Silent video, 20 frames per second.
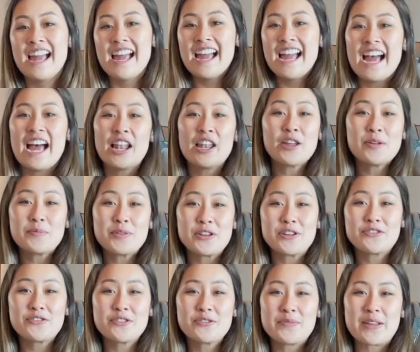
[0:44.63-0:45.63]
Hello
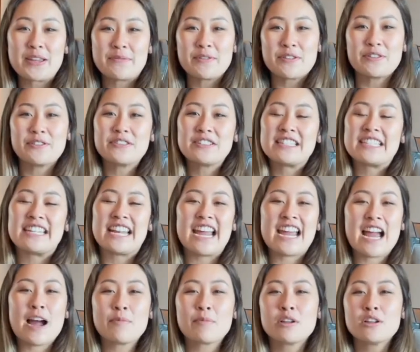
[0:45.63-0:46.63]
beautiful people, today
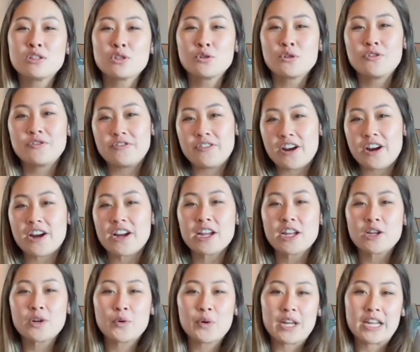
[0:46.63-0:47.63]
I'm going to do a very
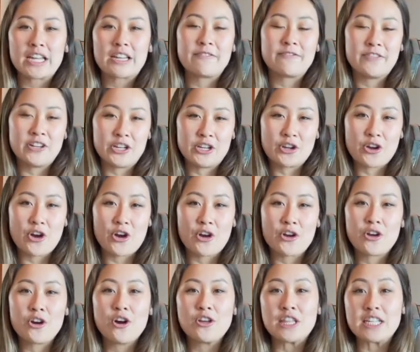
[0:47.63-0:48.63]
quick video
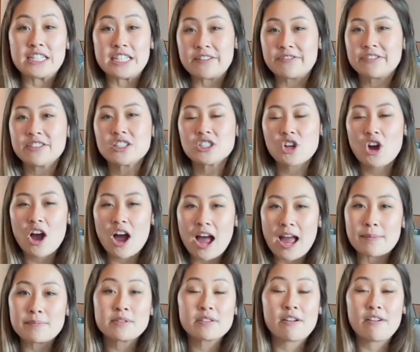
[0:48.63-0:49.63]
on the different
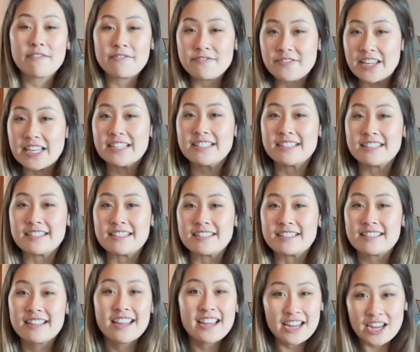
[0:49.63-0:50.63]
types of visas
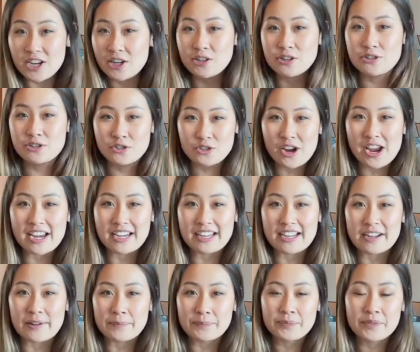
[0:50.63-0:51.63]
in
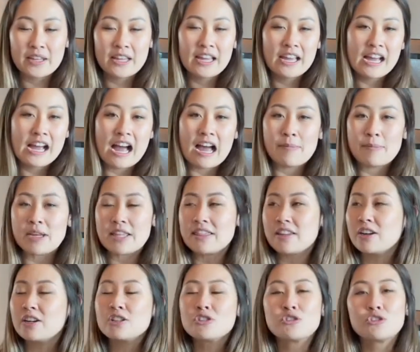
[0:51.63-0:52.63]
Australia. I mean,
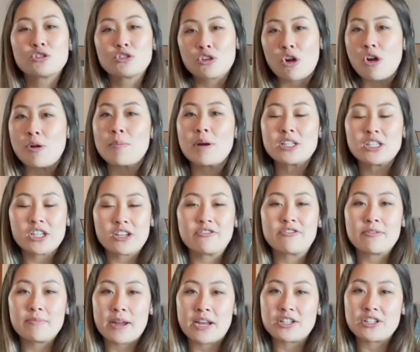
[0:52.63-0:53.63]
there is so much
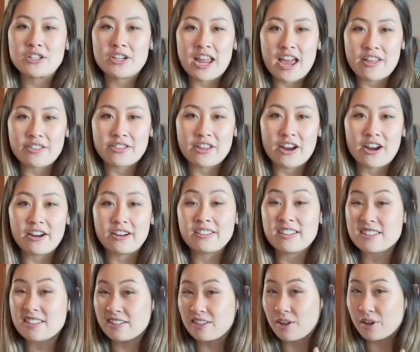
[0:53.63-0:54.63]
information out there, there's
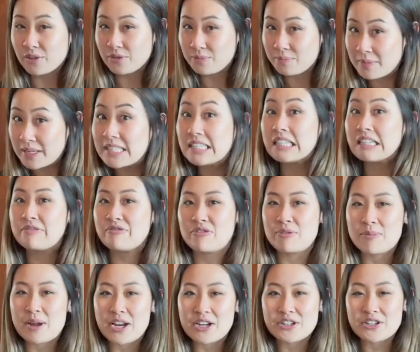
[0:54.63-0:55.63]
a lot of
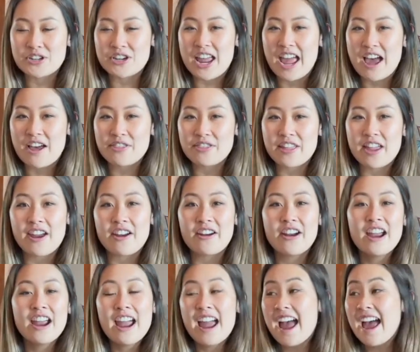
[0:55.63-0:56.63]
misinformation out there,
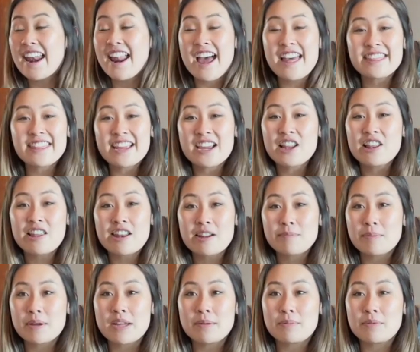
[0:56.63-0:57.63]
and I think a lot of
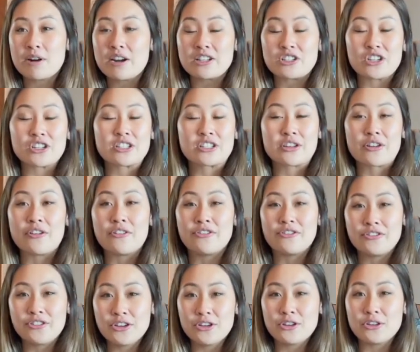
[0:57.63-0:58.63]
people are just
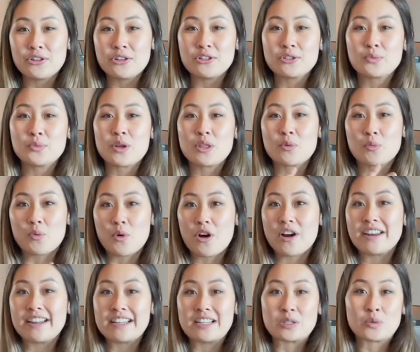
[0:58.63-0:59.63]
confused with
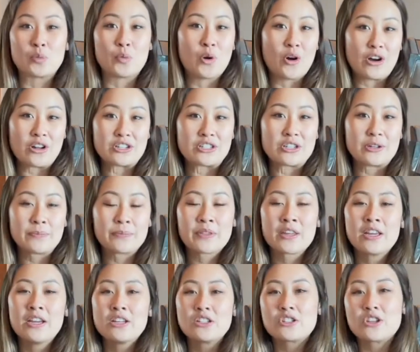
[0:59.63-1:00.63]
what is what.
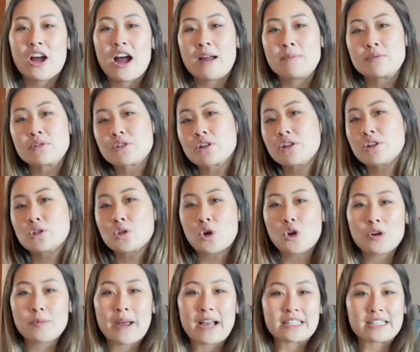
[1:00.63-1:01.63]
So I'm just going to talk
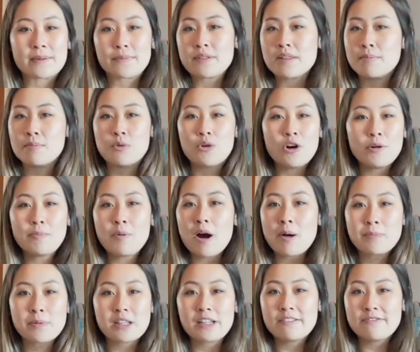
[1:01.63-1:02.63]
about some of the more
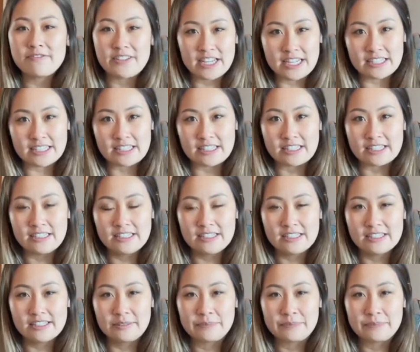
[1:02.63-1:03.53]
popular visas,